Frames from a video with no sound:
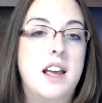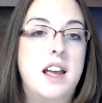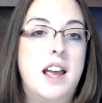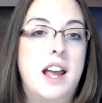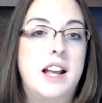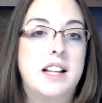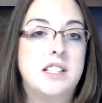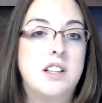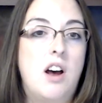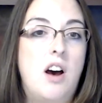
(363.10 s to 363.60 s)

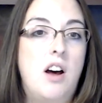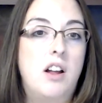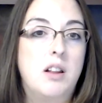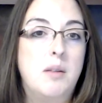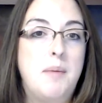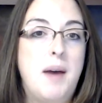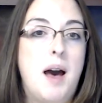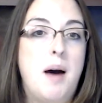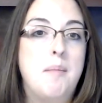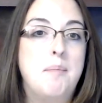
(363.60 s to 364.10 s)
it's all
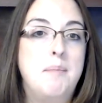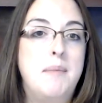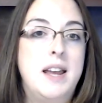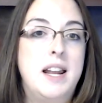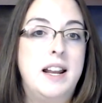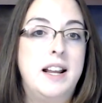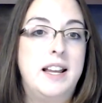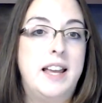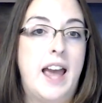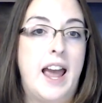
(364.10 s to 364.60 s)
about
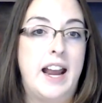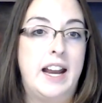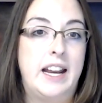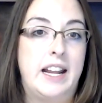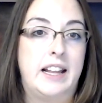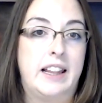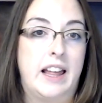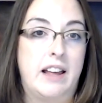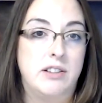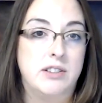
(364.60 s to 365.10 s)

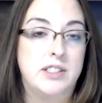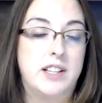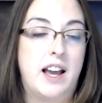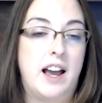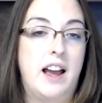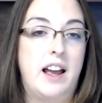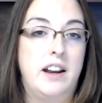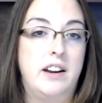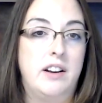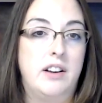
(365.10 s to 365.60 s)
mitigating those
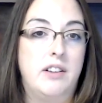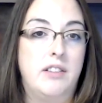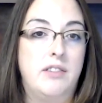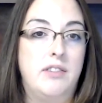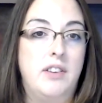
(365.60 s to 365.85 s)
kind of